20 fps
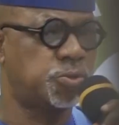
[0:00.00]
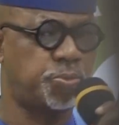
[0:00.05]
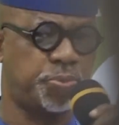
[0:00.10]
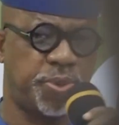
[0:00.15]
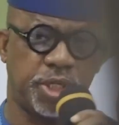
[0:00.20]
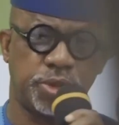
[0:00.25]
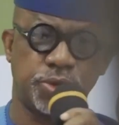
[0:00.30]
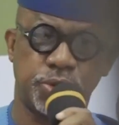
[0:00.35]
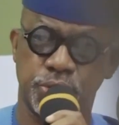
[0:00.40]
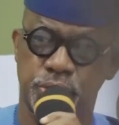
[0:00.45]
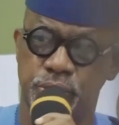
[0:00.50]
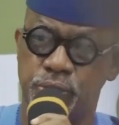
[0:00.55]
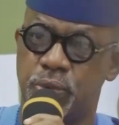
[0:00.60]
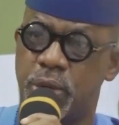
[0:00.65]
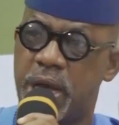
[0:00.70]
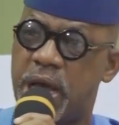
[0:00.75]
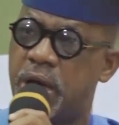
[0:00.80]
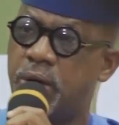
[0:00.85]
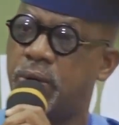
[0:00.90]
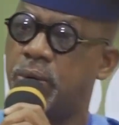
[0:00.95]
speak to you
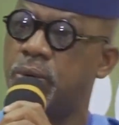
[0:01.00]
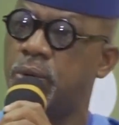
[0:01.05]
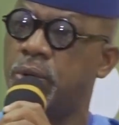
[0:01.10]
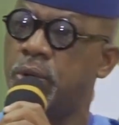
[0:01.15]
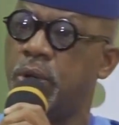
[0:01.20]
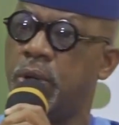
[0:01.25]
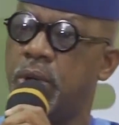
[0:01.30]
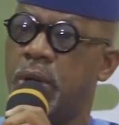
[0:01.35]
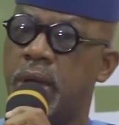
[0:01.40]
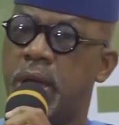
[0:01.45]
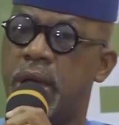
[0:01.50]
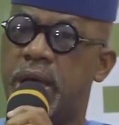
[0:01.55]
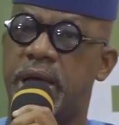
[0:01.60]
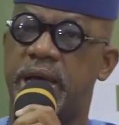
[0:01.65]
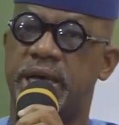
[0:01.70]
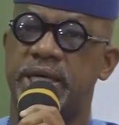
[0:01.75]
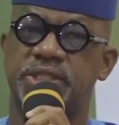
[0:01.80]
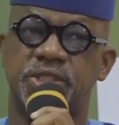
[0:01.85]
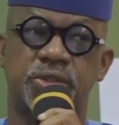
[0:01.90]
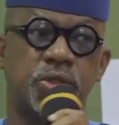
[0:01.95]
how
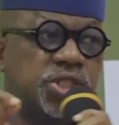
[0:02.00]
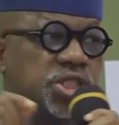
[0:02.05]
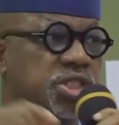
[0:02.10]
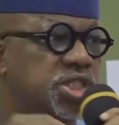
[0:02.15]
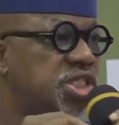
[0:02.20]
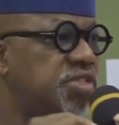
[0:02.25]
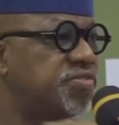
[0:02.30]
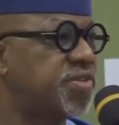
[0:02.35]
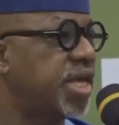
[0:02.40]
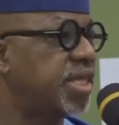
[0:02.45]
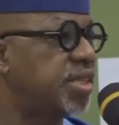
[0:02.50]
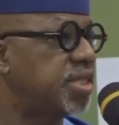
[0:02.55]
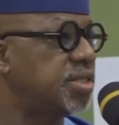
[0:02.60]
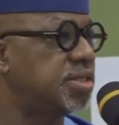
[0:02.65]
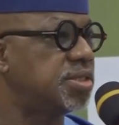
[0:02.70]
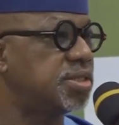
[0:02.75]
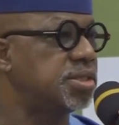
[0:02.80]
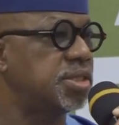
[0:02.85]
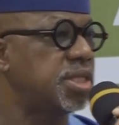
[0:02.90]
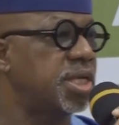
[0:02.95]
such initiatives like
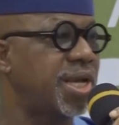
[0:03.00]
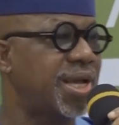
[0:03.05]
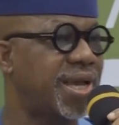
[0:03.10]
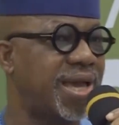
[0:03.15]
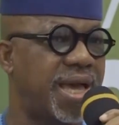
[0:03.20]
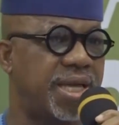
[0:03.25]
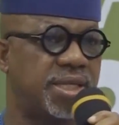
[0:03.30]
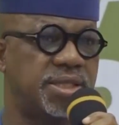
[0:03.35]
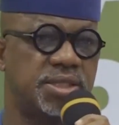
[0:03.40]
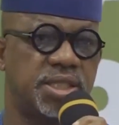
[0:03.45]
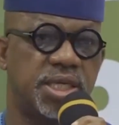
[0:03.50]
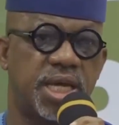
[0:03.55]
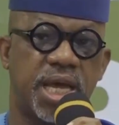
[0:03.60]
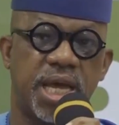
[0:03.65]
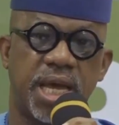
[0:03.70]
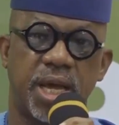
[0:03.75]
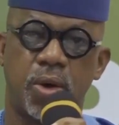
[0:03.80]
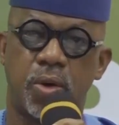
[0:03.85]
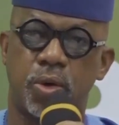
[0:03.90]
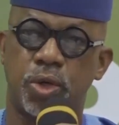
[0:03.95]
this can
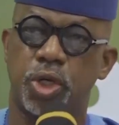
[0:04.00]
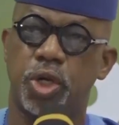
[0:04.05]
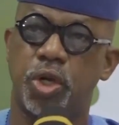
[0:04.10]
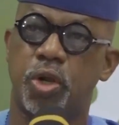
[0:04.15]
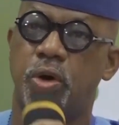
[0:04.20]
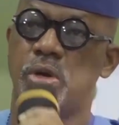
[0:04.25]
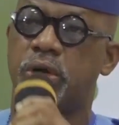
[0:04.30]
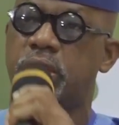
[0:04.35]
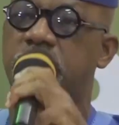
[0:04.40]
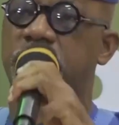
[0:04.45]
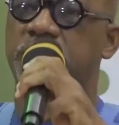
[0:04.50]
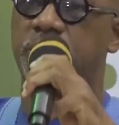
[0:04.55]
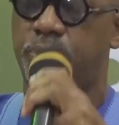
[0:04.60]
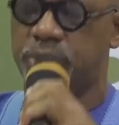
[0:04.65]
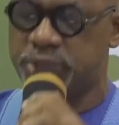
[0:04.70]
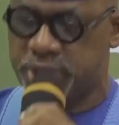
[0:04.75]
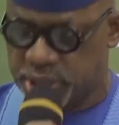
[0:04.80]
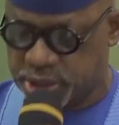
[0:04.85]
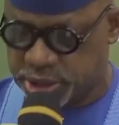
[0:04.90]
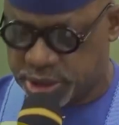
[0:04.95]
unlock the
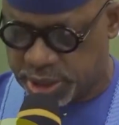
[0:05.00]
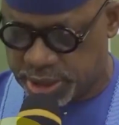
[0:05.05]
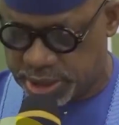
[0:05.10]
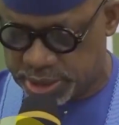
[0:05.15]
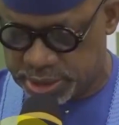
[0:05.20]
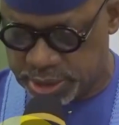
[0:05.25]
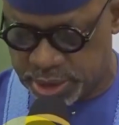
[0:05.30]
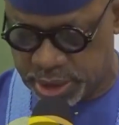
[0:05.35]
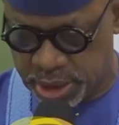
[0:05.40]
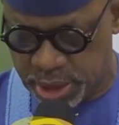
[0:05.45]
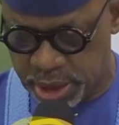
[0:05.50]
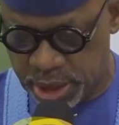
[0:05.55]
potentials